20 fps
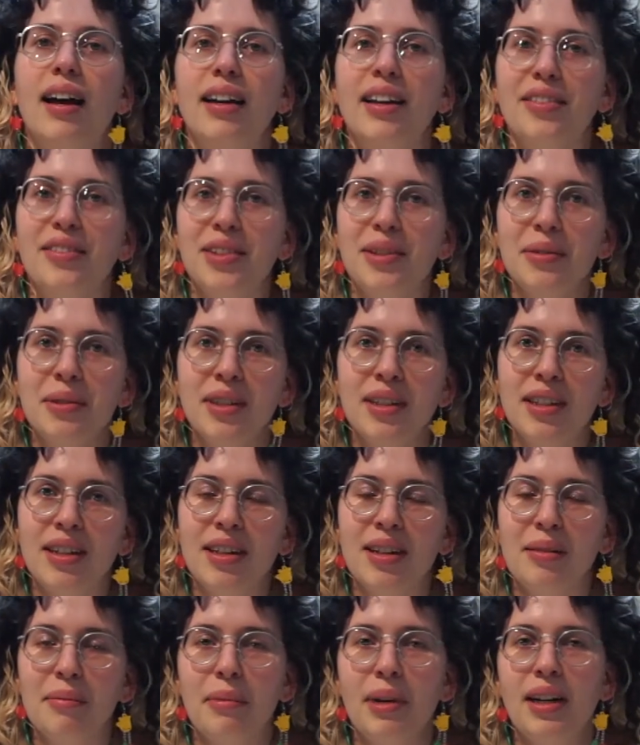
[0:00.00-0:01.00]

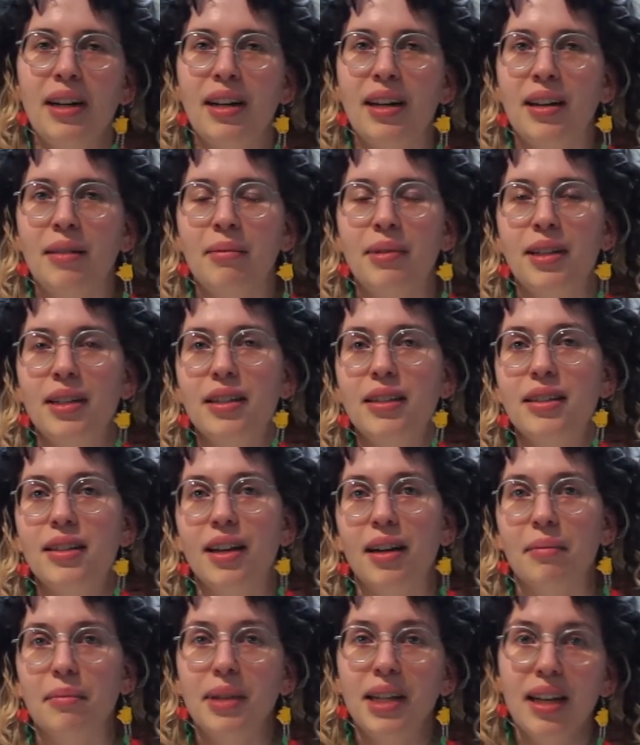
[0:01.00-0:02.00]
everyone, my name is
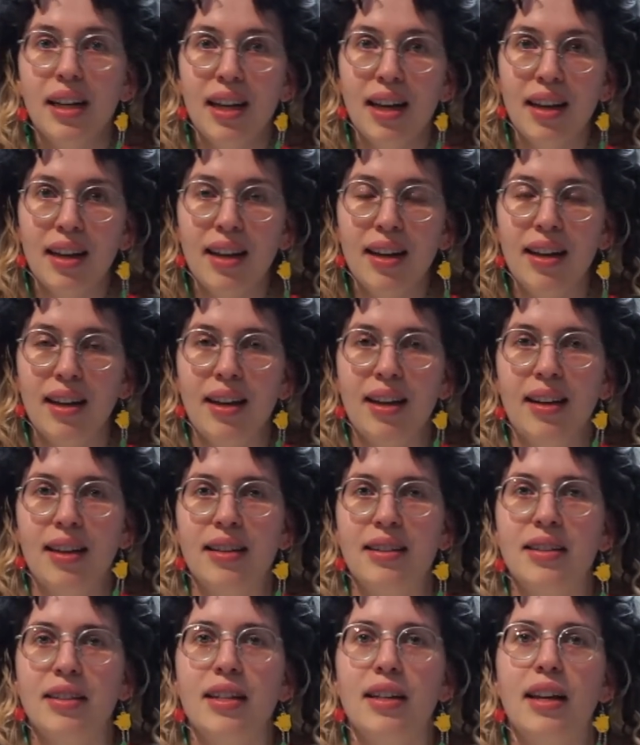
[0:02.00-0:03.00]
Camila
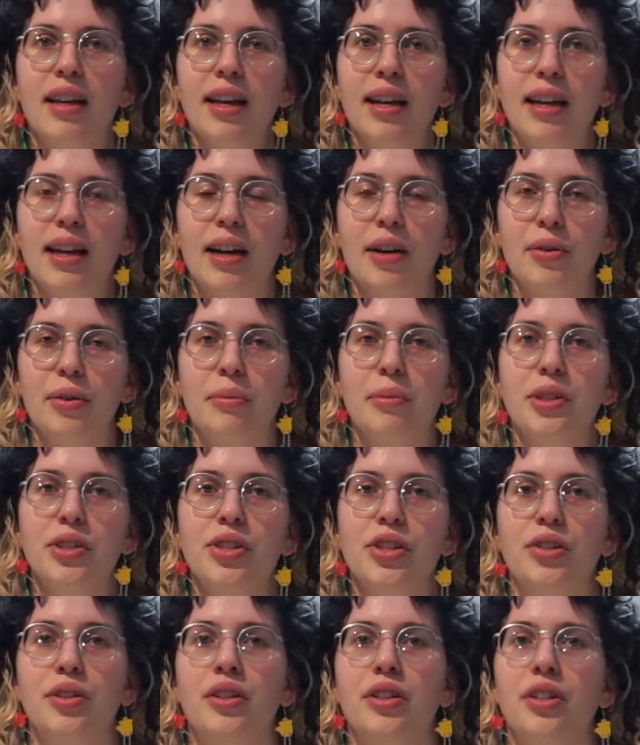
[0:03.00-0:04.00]
and today I will be
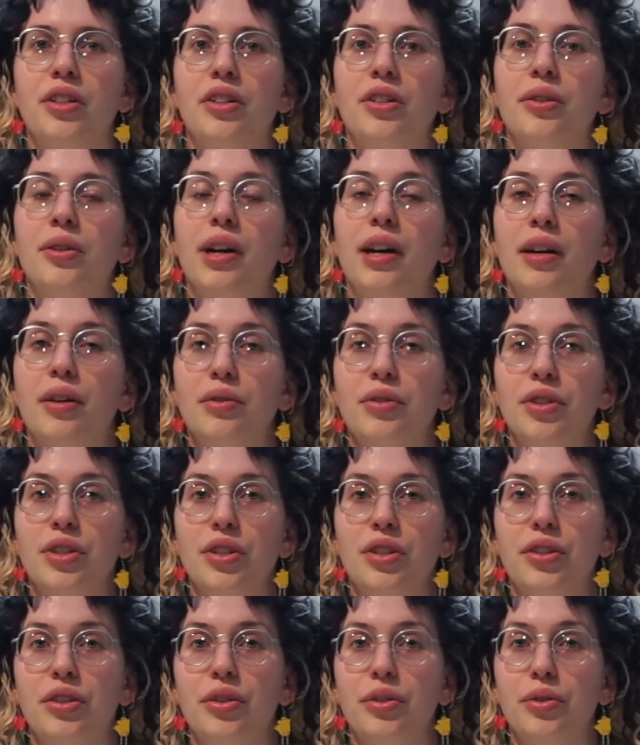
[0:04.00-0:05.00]
showing you how
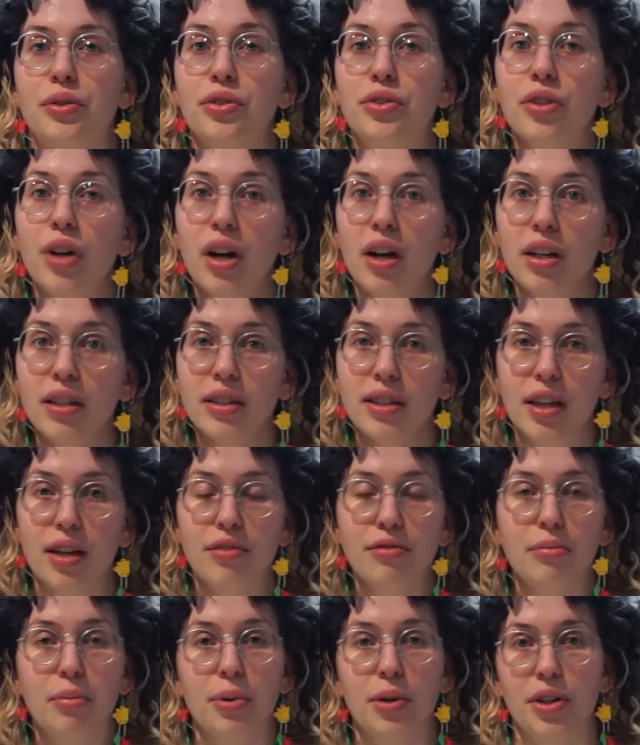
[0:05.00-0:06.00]
to draw a
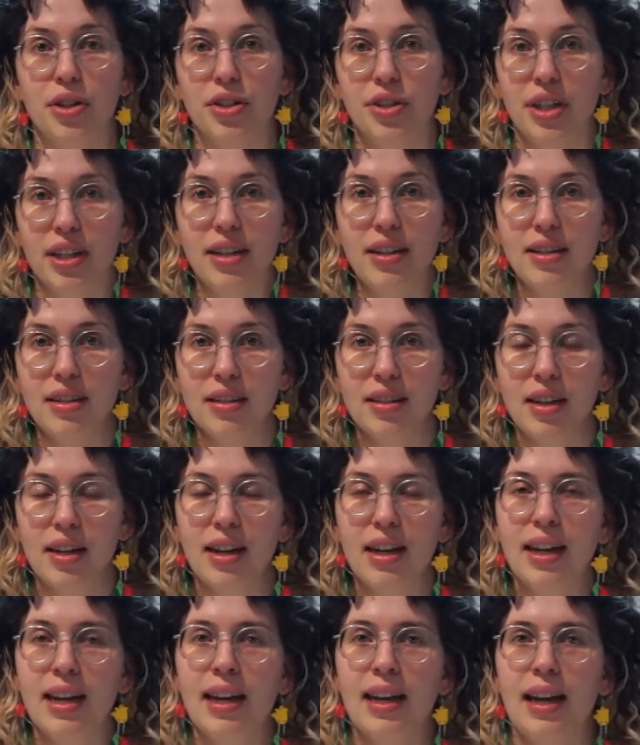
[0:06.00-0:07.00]
self-portrait,
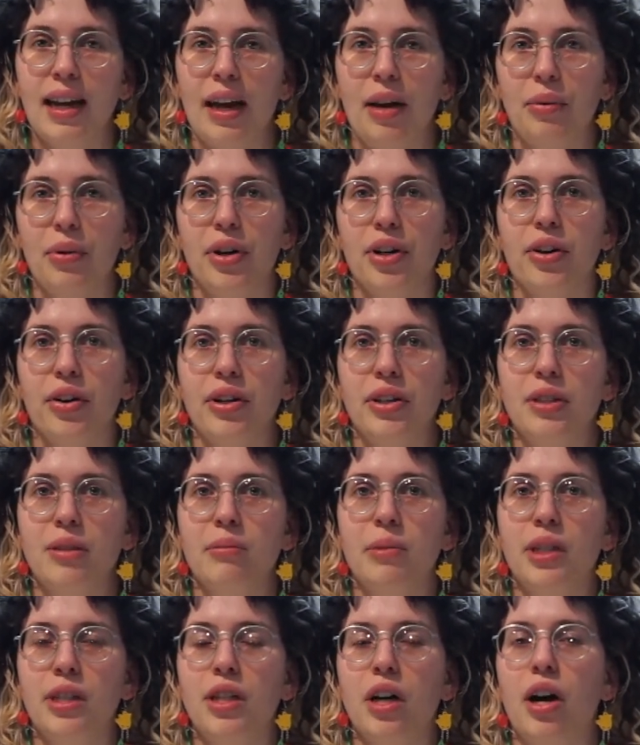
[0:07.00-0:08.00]
and we're going to
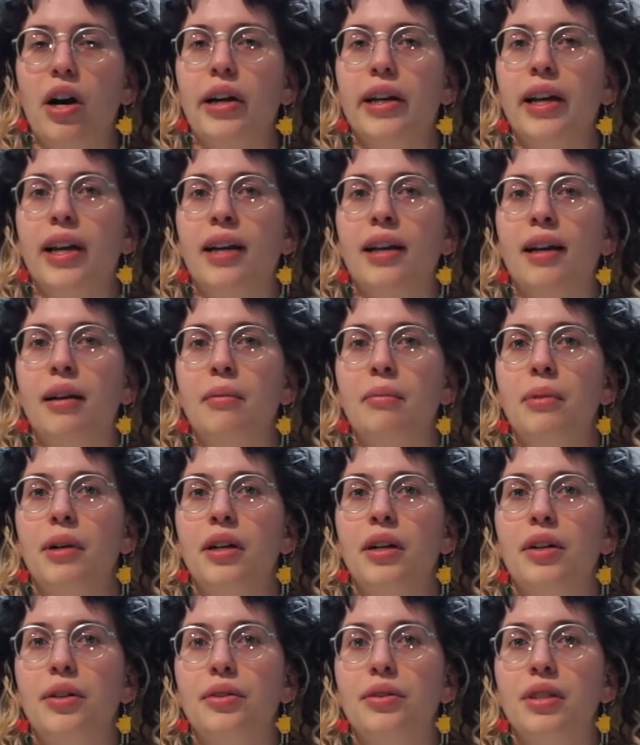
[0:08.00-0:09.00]
be talking
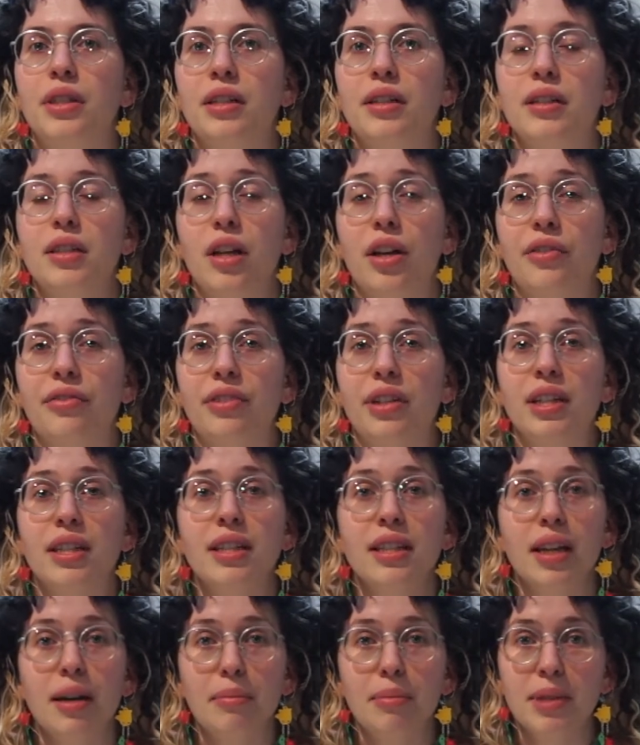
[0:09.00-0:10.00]
about
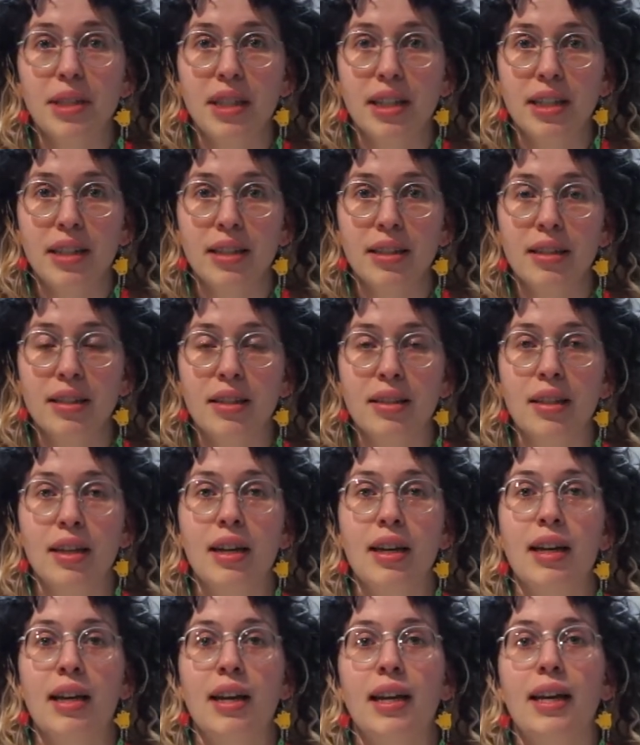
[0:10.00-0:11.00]
self-acceptance
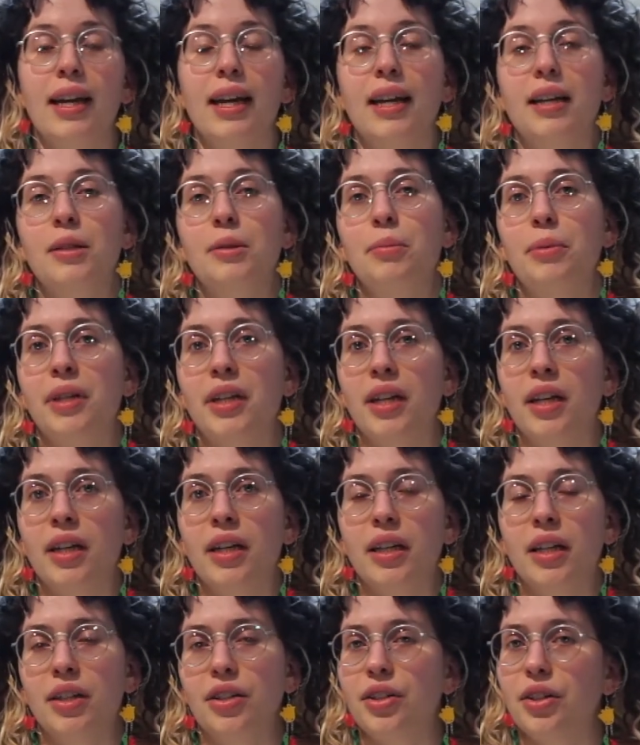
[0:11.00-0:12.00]
and being
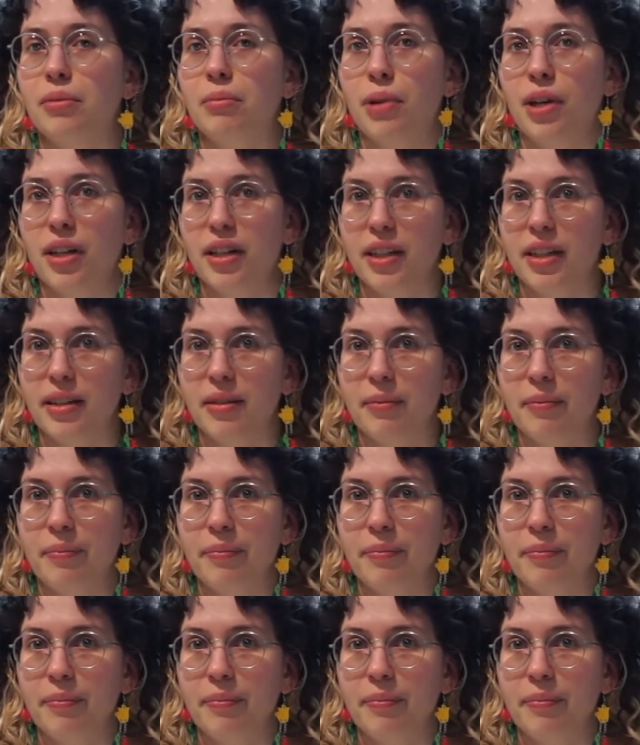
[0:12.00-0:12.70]
in your body.